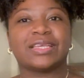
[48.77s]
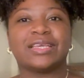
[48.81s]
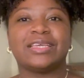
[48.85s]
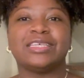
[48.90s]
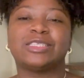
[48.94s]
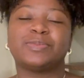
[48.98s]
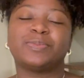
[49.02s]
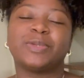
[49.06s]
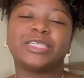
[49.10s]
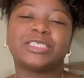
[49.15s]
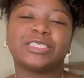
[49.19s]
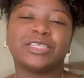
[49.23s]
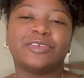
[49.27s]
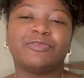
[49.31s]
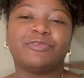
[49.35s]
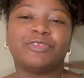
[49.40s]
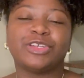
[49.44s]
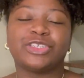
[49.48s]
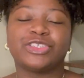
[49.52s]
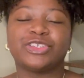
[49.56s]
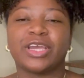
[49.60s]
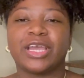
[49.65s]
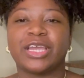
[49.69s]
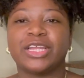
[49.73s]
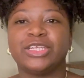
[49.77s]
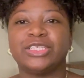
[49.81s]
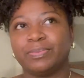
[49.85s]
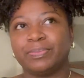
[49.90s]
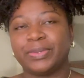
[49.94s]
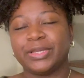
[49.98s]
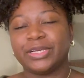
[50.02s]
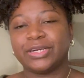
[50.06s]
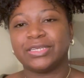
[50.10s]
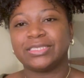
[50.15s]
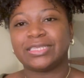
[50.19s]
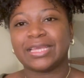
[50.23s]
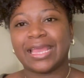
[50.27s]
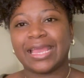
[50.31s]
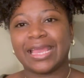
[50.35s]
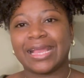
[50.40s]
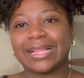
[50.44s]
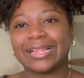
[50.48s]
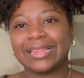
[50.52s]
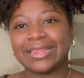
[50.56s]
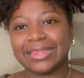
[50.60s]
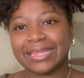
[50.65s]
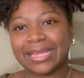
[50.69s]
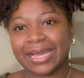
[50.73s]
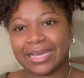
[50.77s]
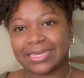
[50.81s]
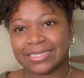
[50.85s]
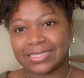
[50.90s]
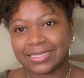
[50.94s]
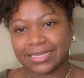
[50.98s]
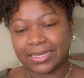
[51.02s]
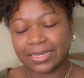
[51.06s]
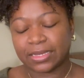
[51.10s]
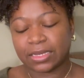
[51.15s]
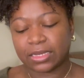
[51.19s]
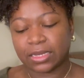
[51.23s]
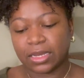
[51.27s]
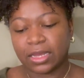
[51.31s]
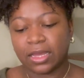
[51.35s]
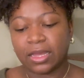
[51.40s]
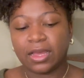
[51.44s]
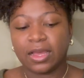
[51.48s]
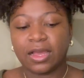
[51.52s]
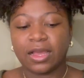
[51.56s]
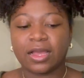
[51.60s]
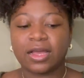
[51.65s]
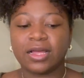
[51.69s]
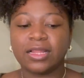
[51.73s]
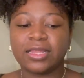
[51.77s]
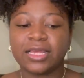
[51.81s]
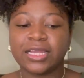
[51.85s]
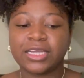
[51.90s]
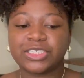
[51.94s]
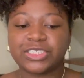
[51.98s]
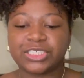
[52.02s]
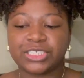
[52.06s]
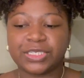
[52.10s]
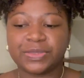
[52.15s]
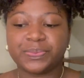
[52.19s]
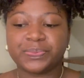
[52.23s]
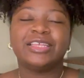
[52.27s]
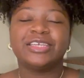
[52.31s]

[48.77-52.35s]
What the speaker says: especially if you're trying to build a classic collection.